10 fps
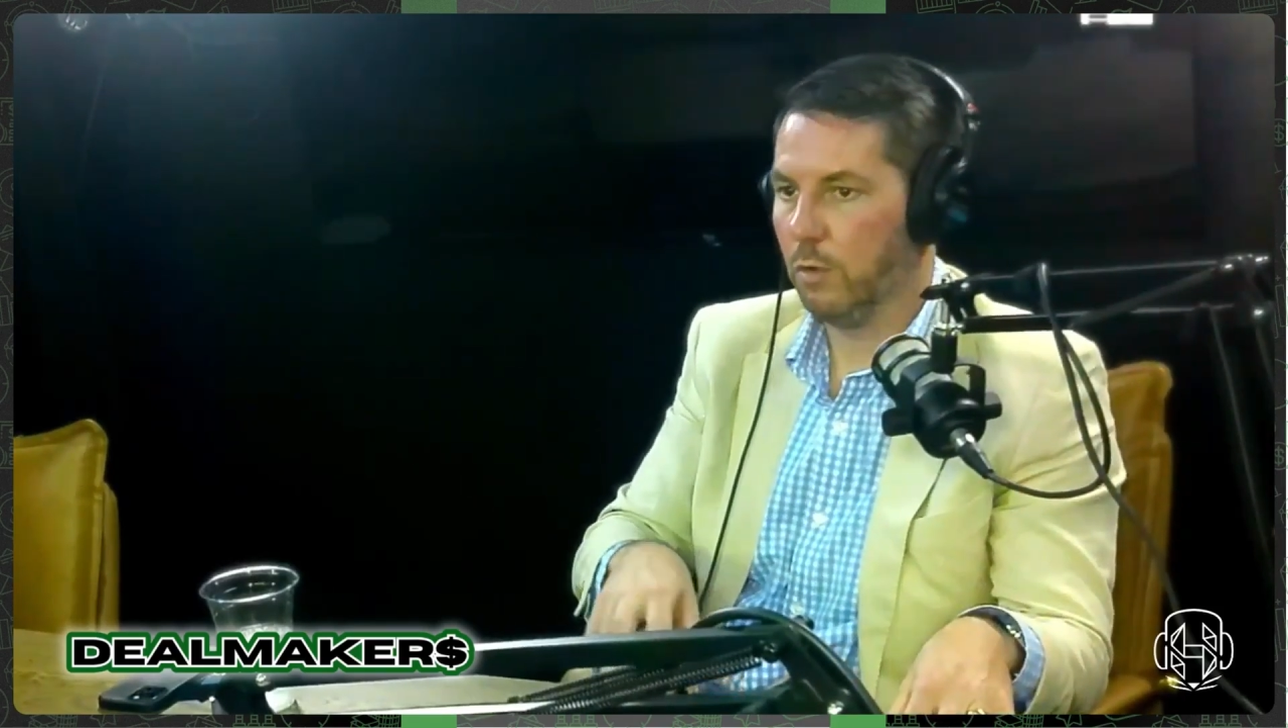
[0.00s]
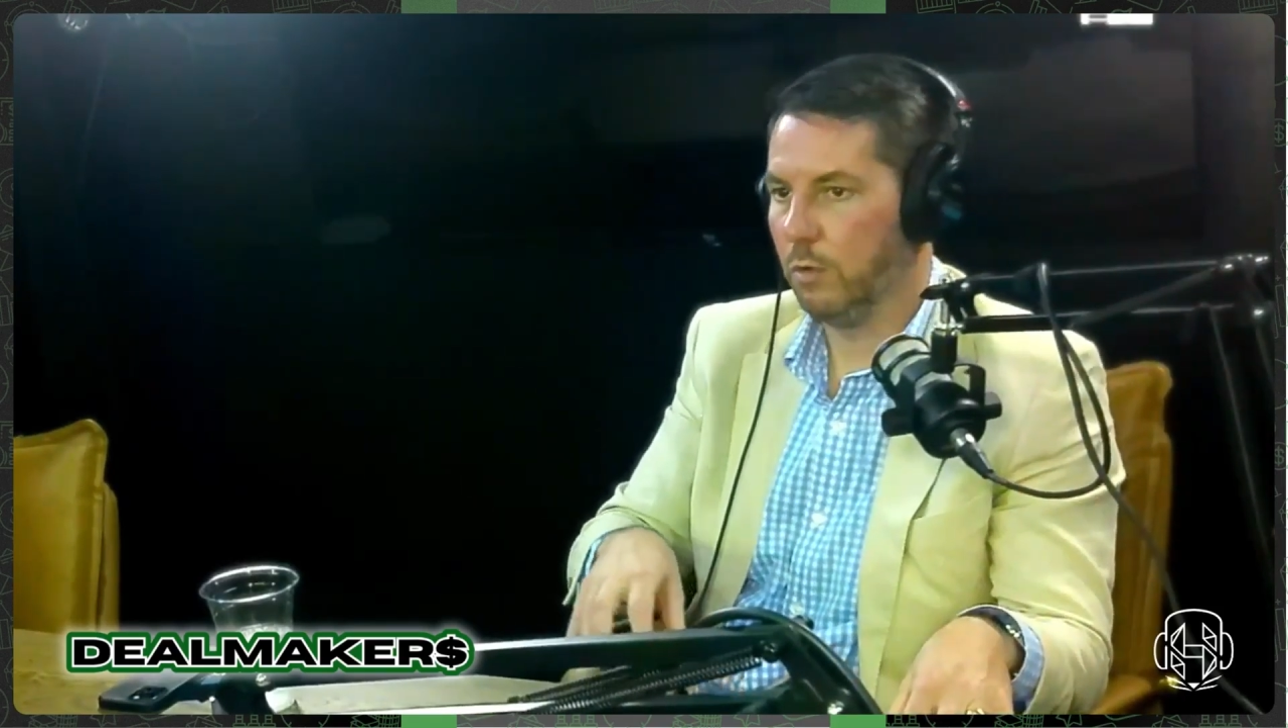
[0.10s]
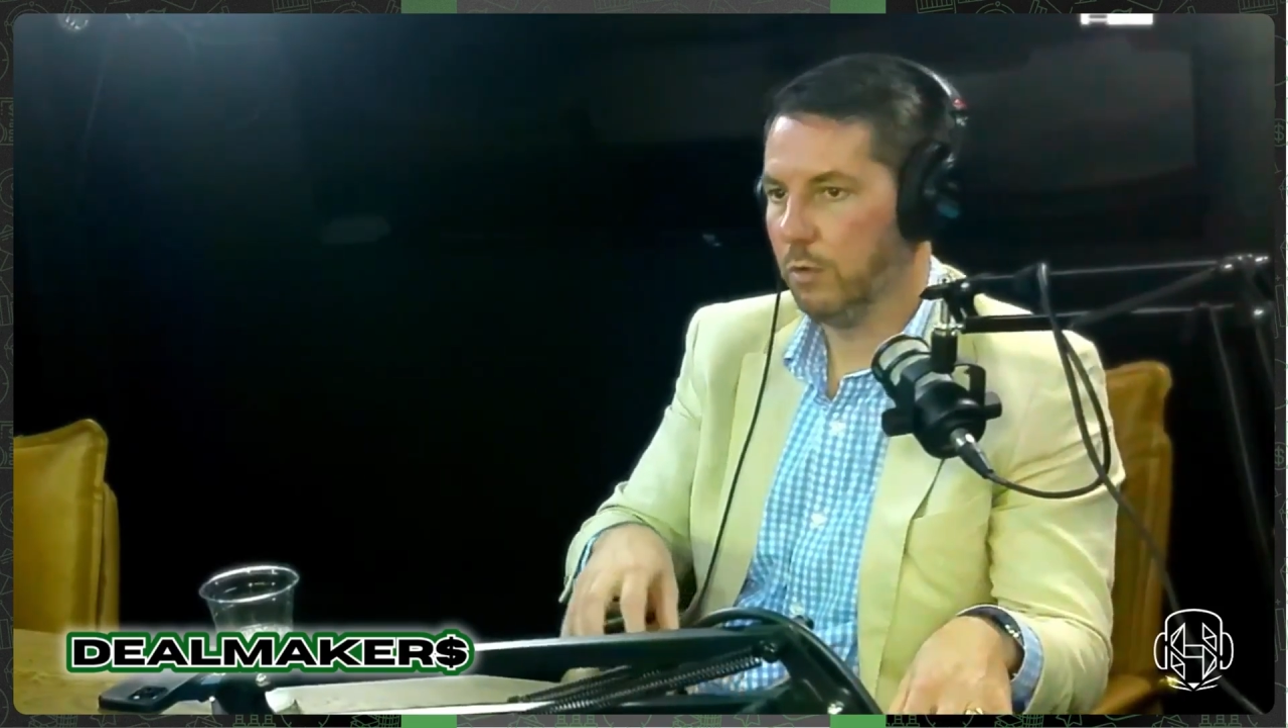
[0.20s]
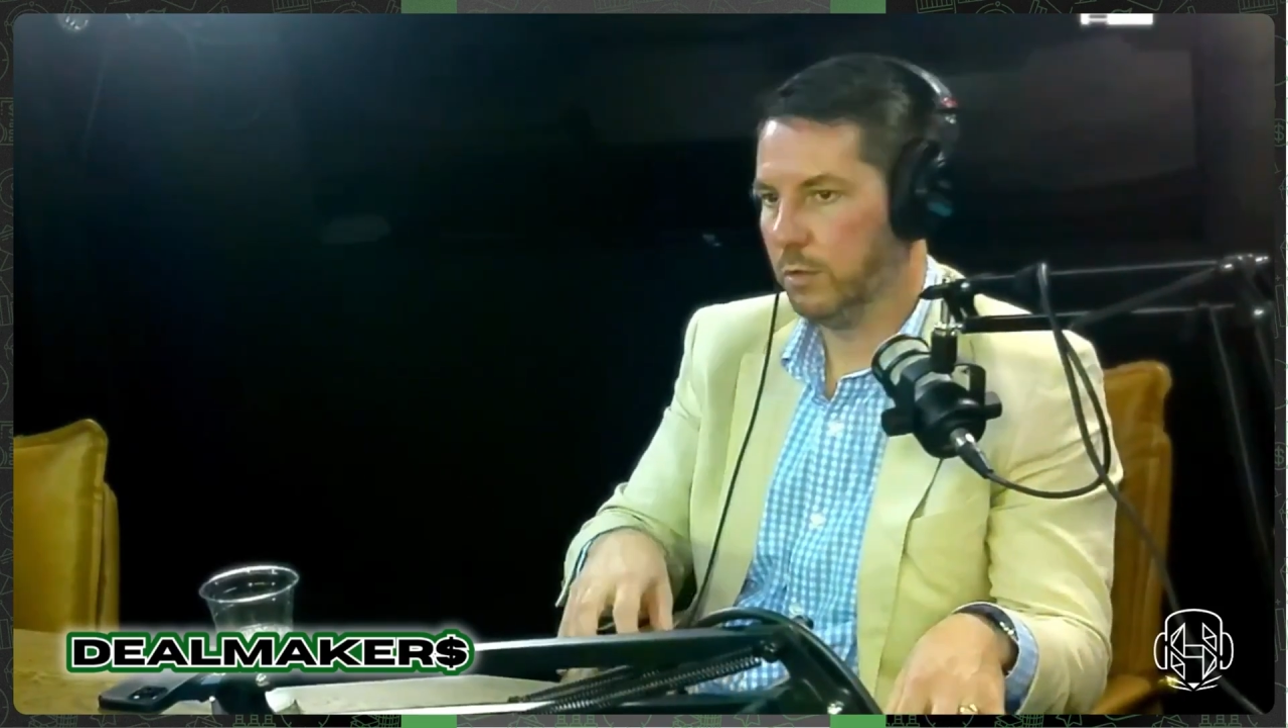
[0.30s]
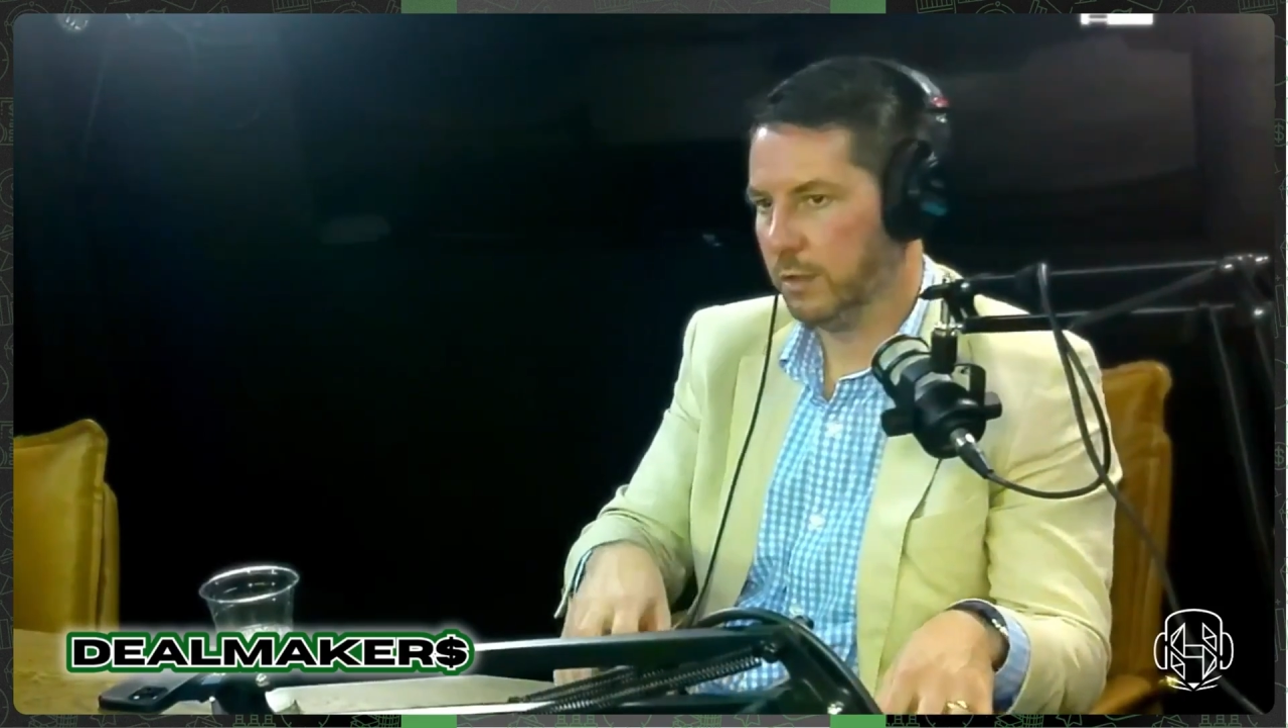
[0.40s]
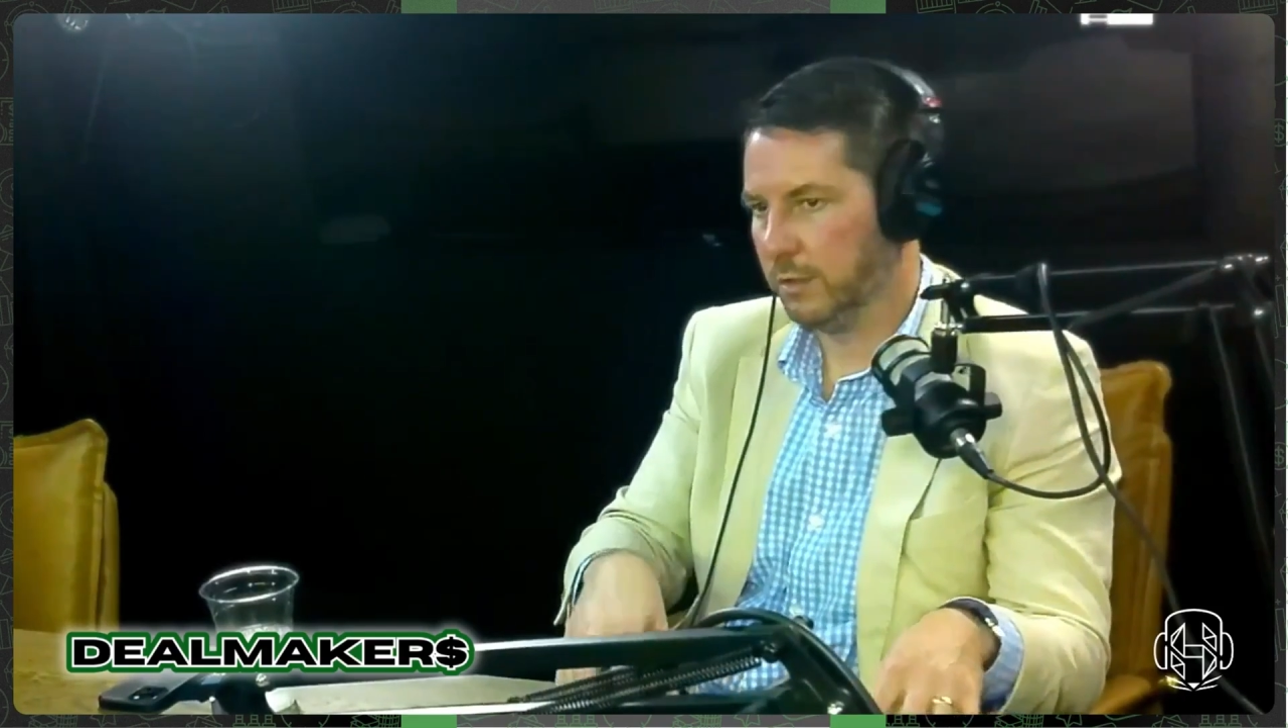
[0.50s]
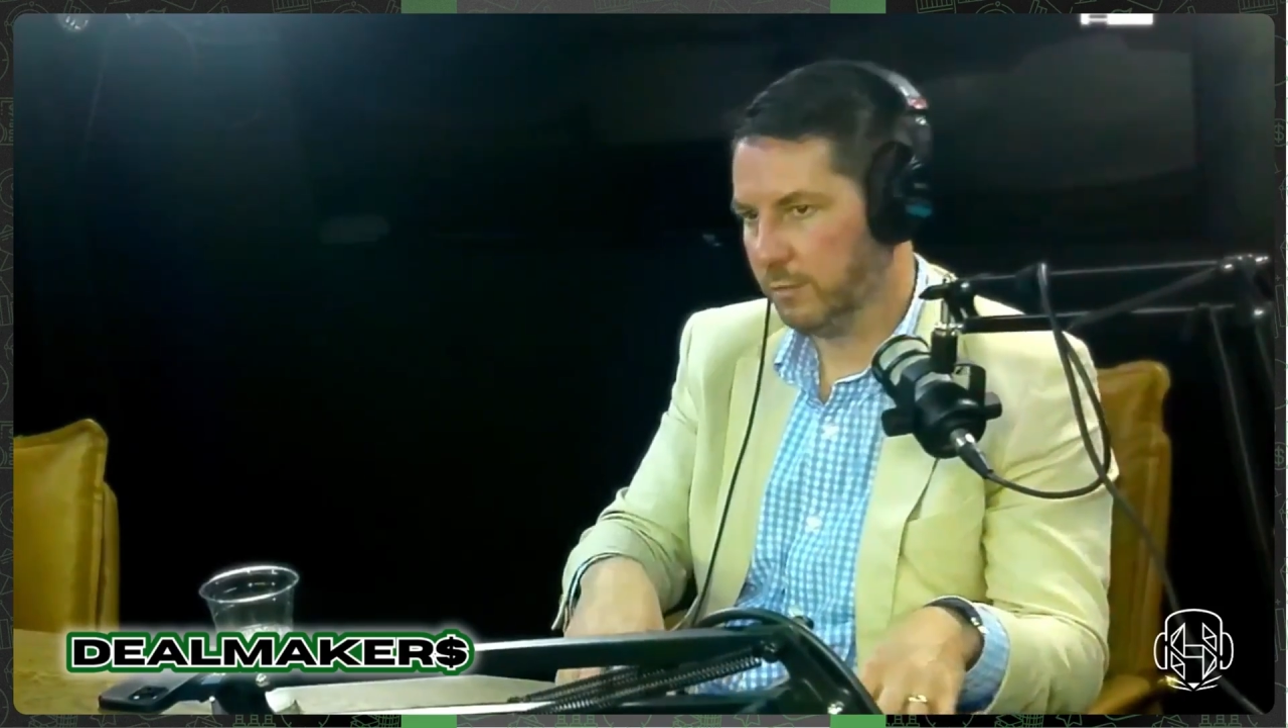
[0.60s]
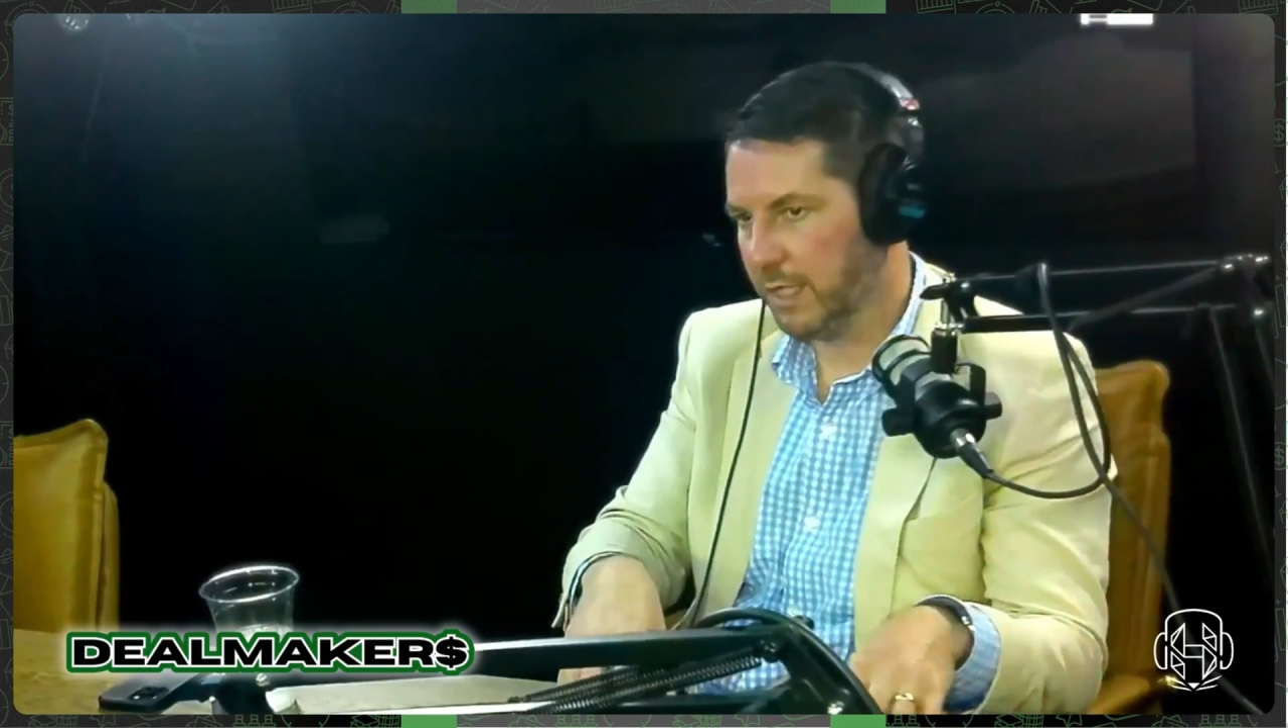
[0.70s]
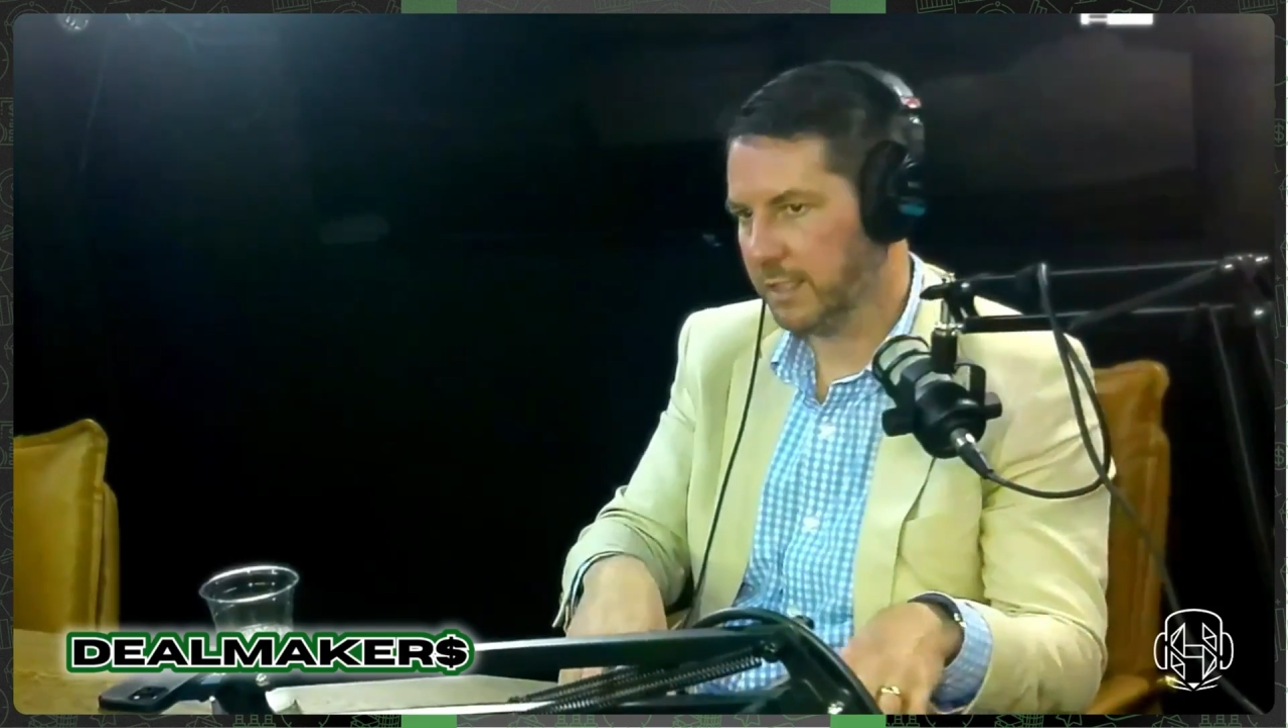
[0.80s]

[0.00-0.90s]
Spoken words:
or